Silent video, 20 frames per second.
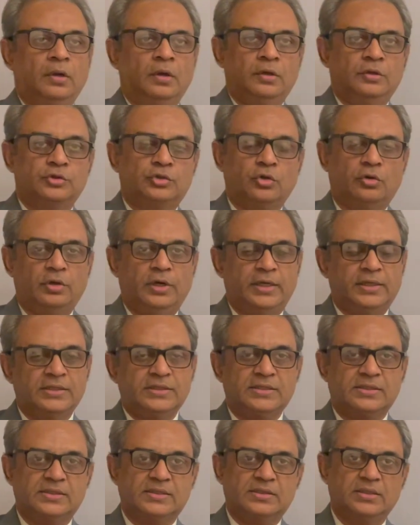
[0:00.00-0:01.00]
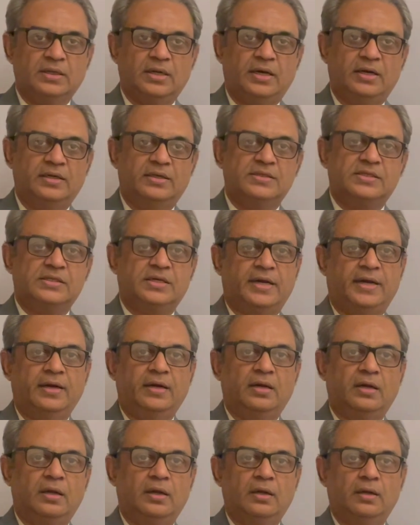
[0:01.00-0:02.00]
So let us
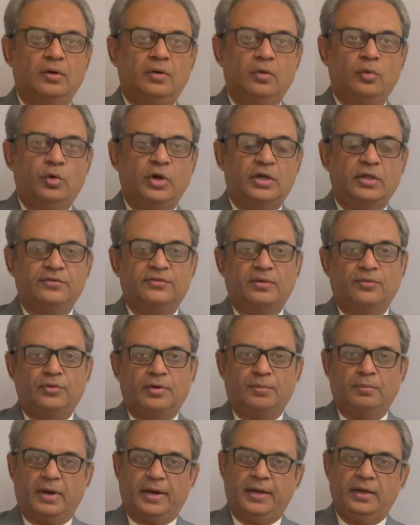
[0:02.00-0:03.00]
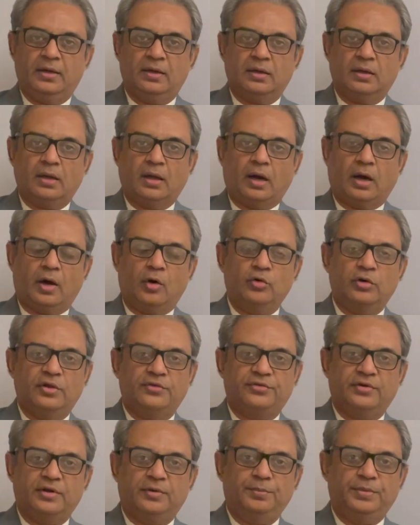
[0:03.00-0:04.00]
understand what is our mind, how
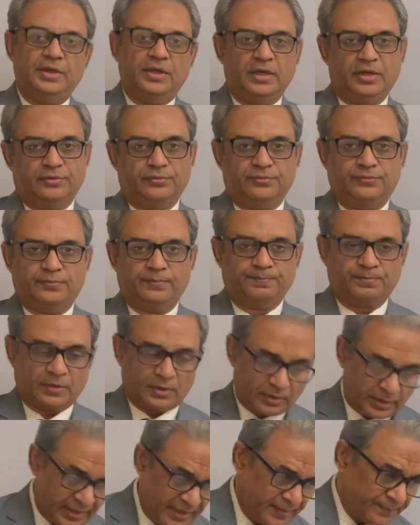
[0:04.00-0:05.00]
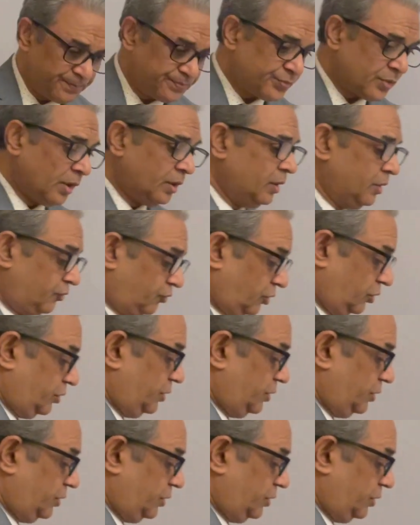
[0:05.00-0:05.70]
does it behave, right? So